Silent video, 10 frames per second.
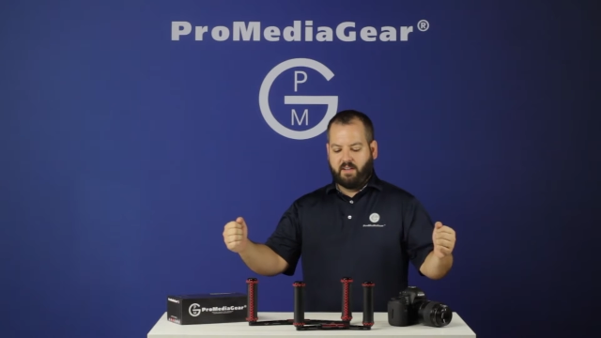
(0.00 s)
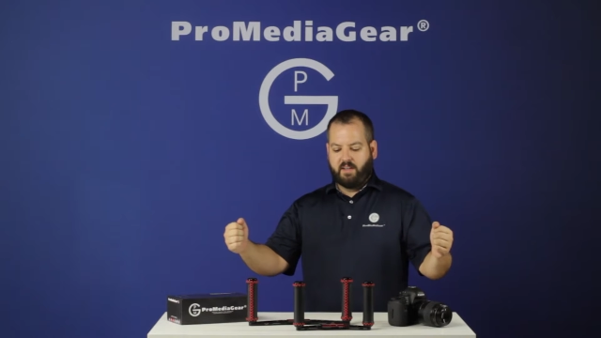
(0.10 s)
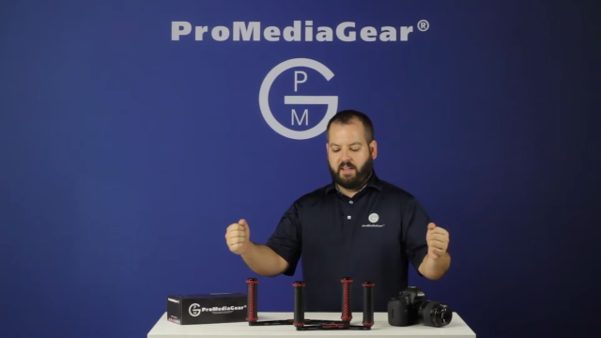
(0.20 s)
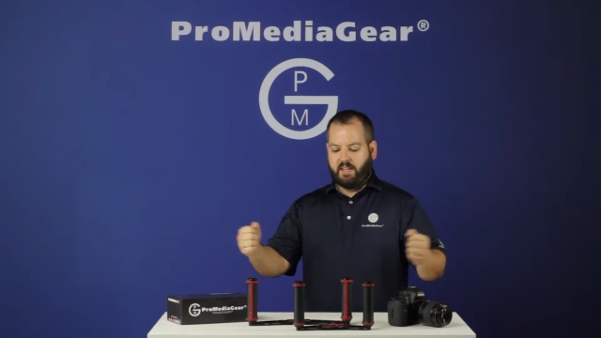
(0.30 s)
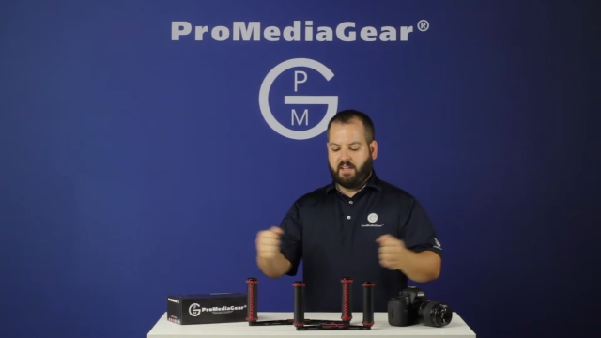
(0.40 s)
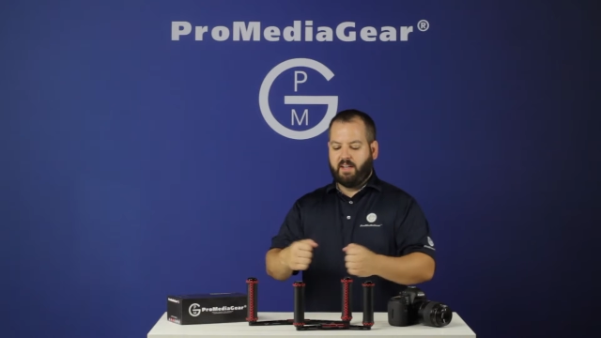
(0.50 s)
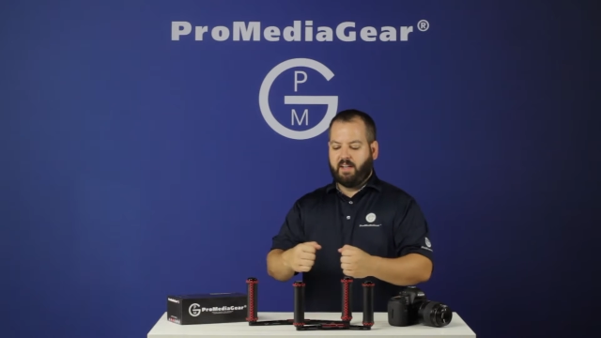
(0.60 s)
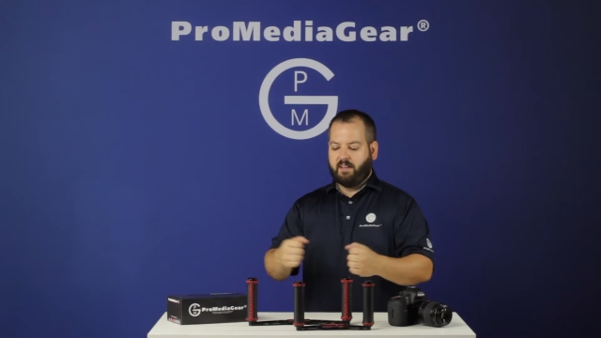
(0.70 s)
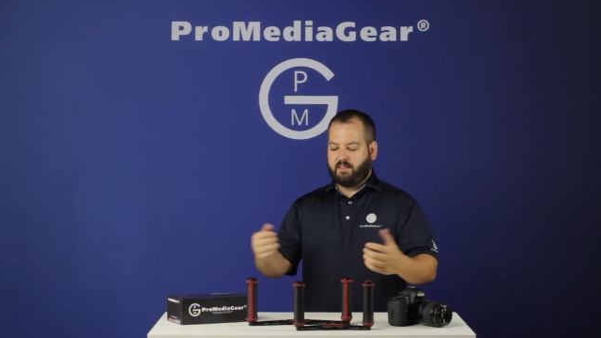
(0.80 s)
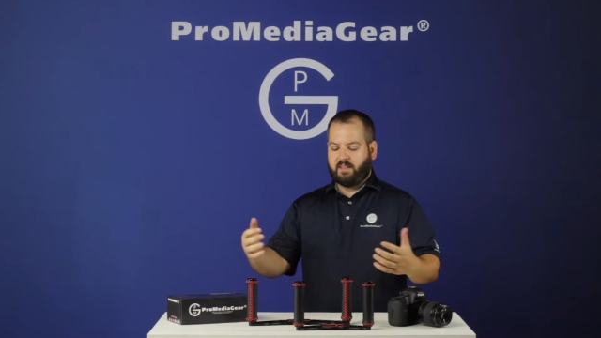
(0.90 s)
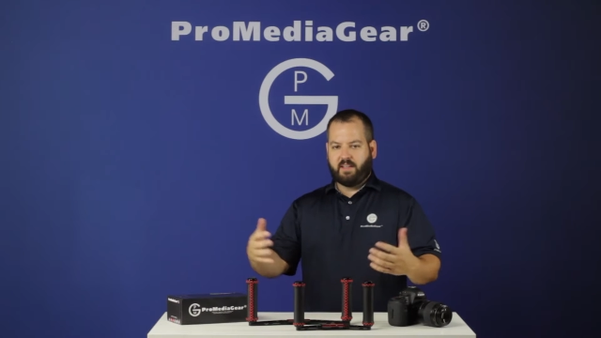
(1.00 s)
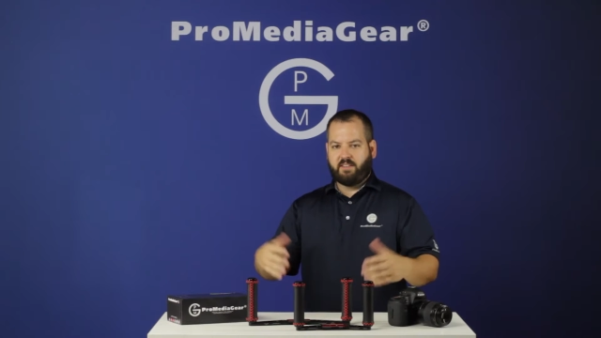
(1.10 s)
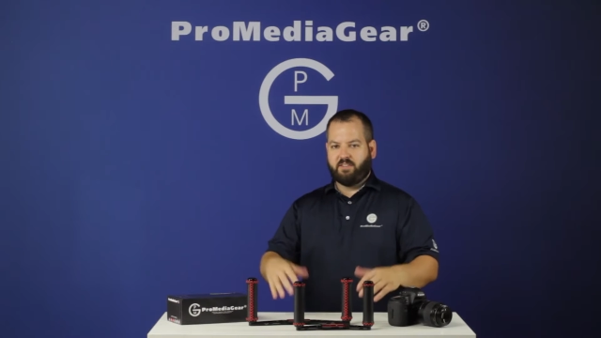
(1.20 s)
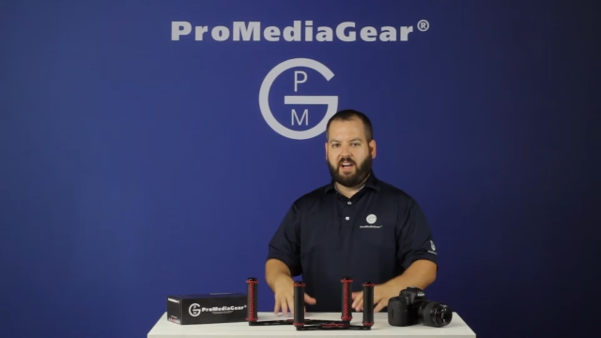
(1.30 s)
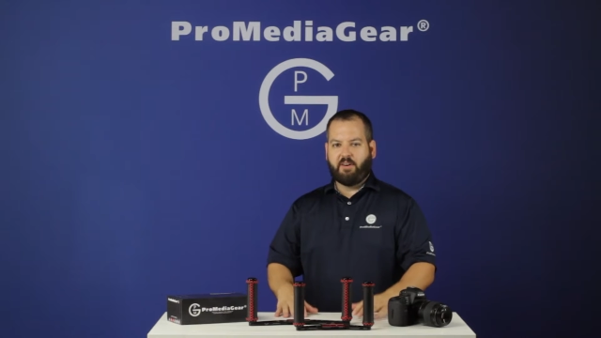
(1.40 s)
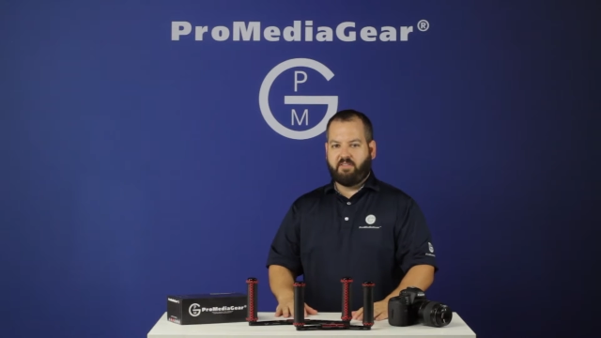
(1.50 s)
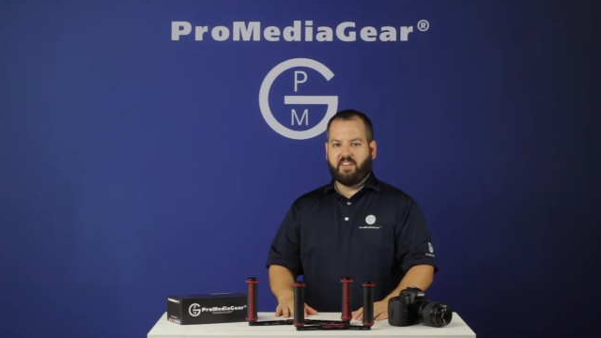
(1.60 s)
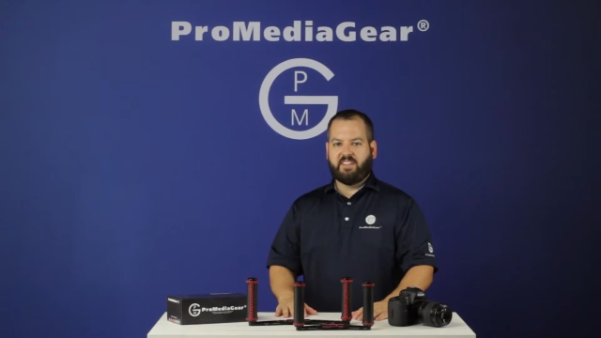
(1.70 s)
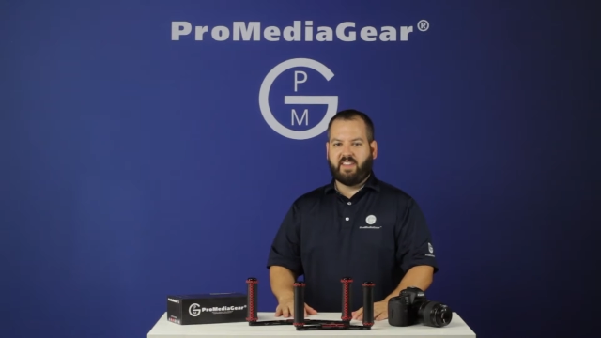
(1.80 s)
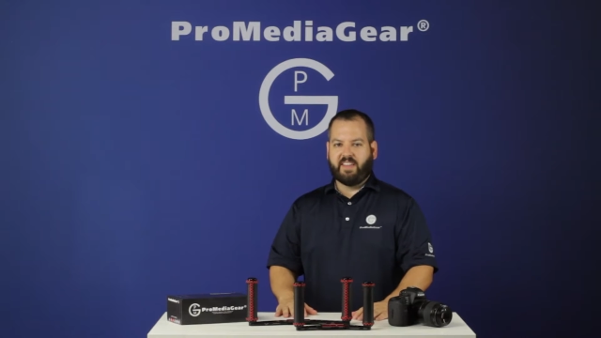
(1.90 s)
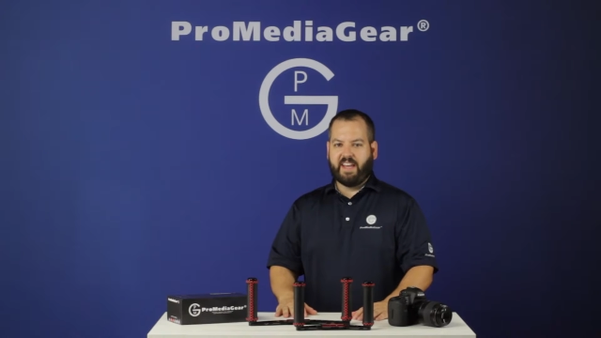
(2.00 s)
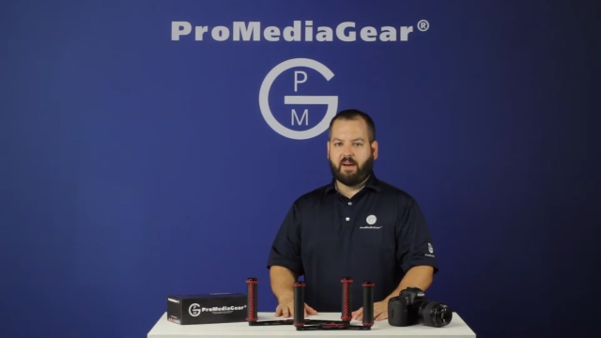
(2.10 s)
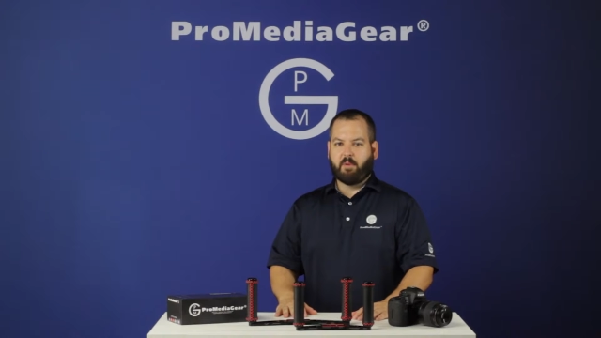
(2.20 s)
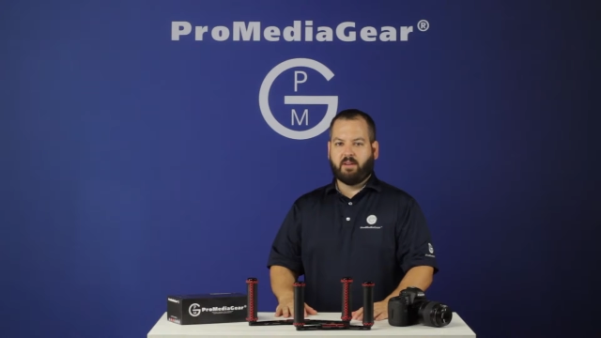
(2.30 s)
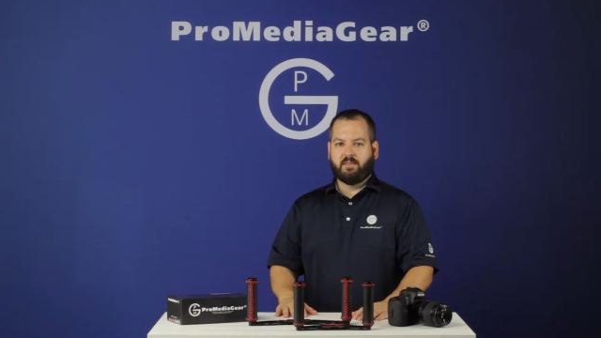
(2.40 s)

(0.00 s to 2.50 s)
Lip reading: and just how it fits on the camera.